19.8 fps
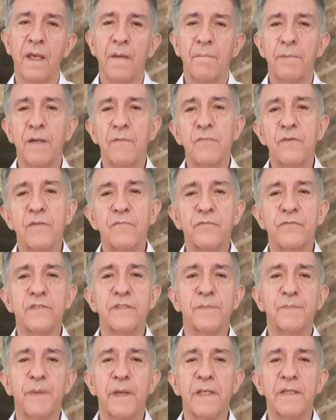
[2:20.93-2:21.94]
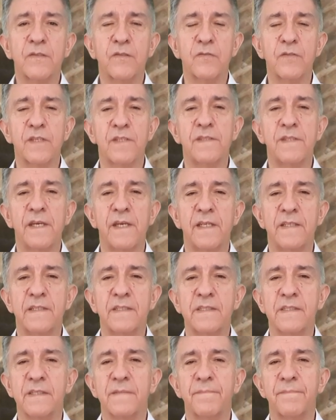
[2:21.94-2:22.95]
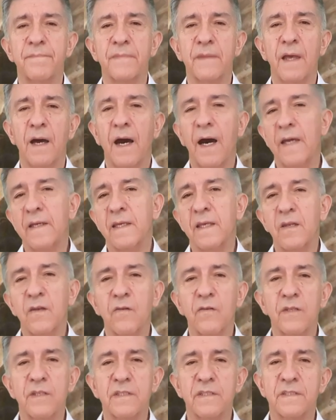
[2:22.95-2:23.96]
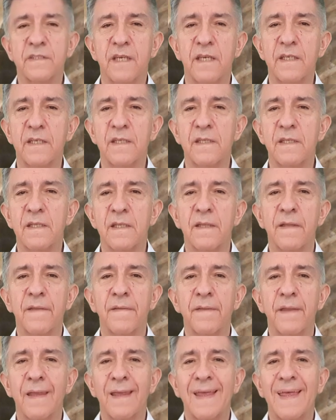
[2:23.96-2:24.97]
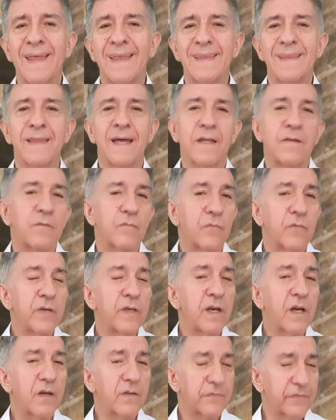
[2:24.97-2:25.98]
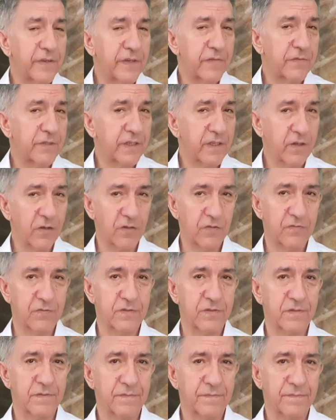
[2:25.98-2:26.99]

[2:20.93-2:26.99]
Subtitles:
But with respect to the dates, I can only say that we are very close.